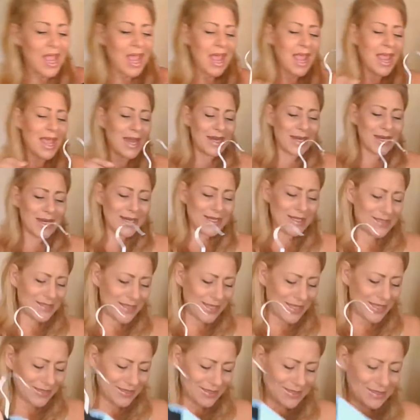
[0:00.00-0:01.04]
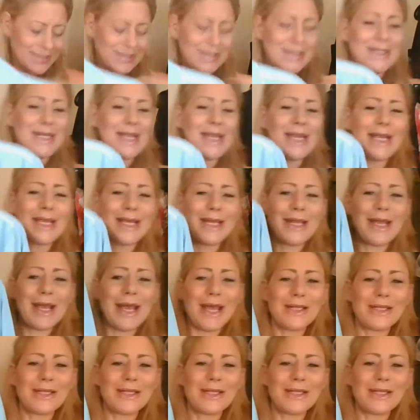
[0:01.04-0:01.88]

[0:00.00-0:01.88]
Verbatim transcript: And it is this stinking